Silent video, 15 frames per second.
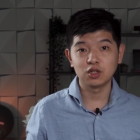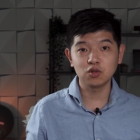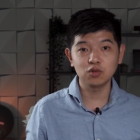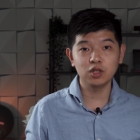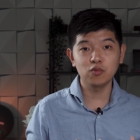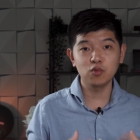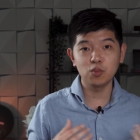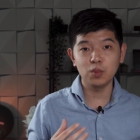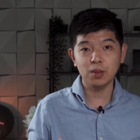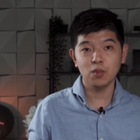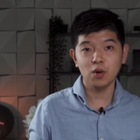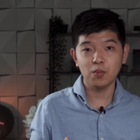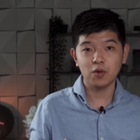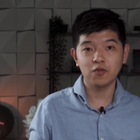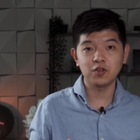So they will make
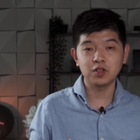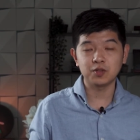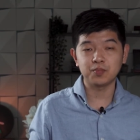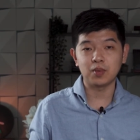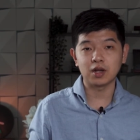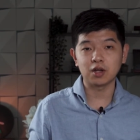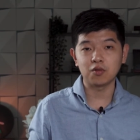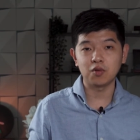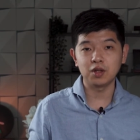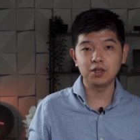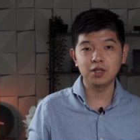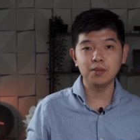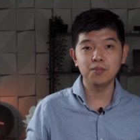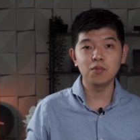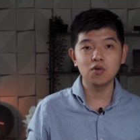more profits by
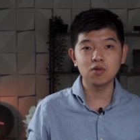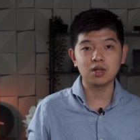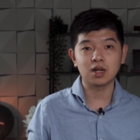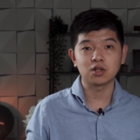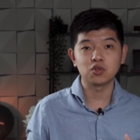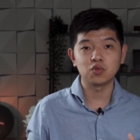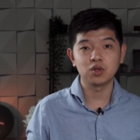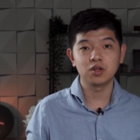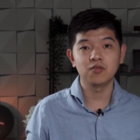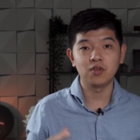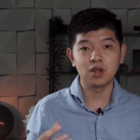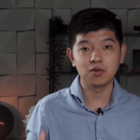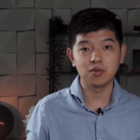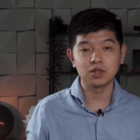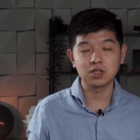creating more luxury
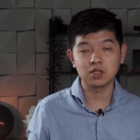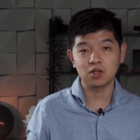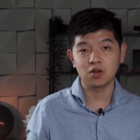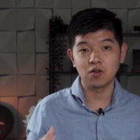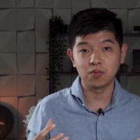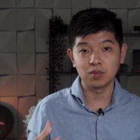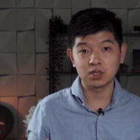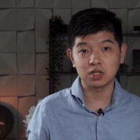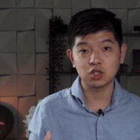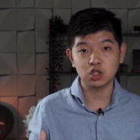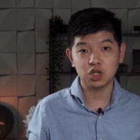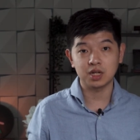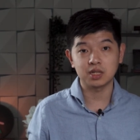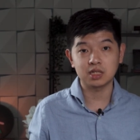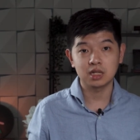variants of massage
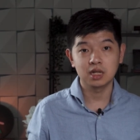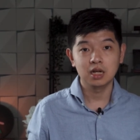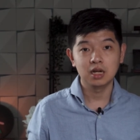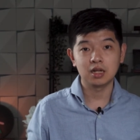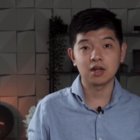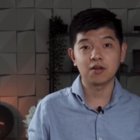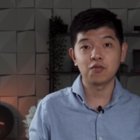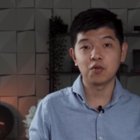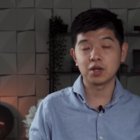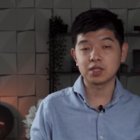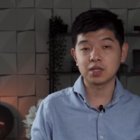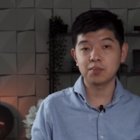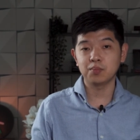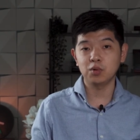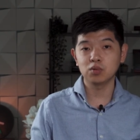chairs. Like for
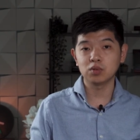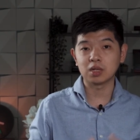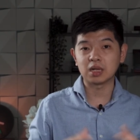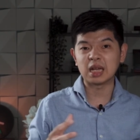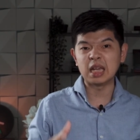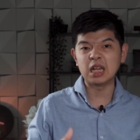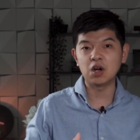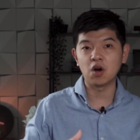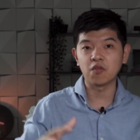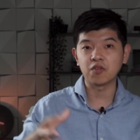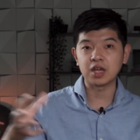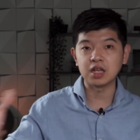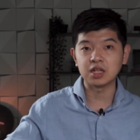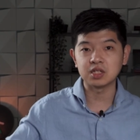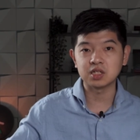example, the King of
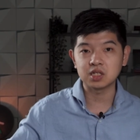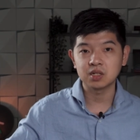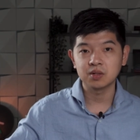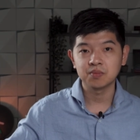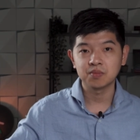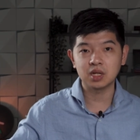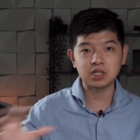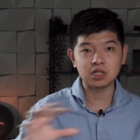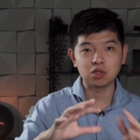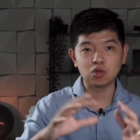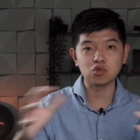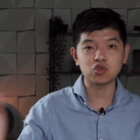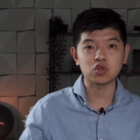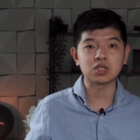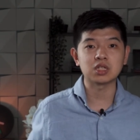Kings there's a
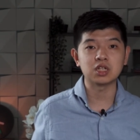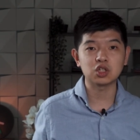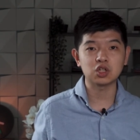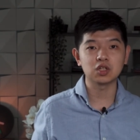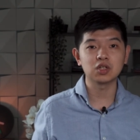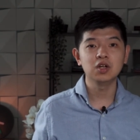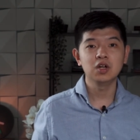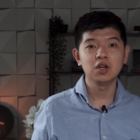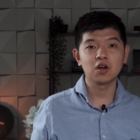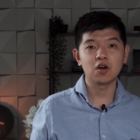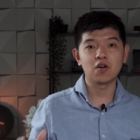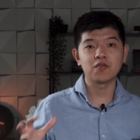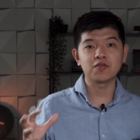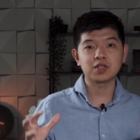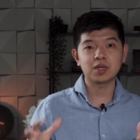loose translation
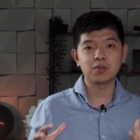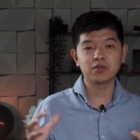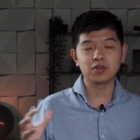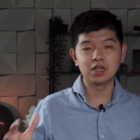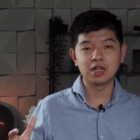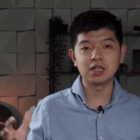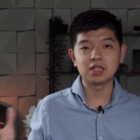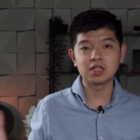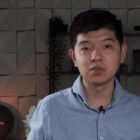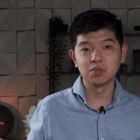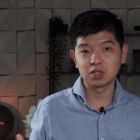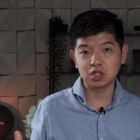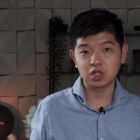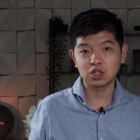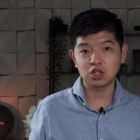of some of the latest
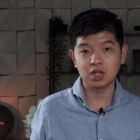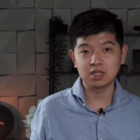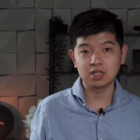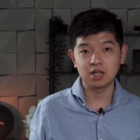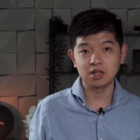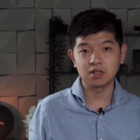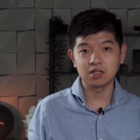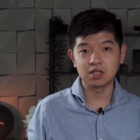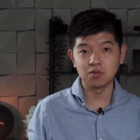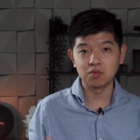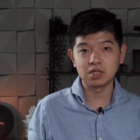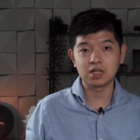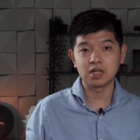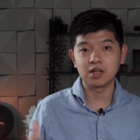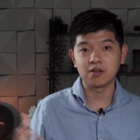massage chairs that
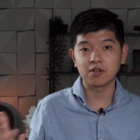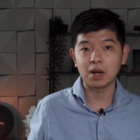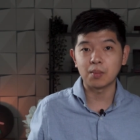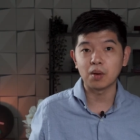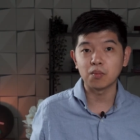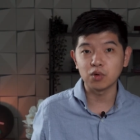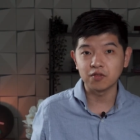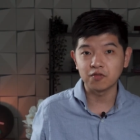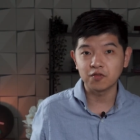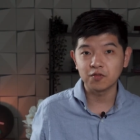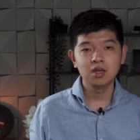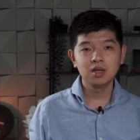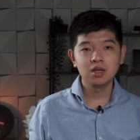series that they have come up with.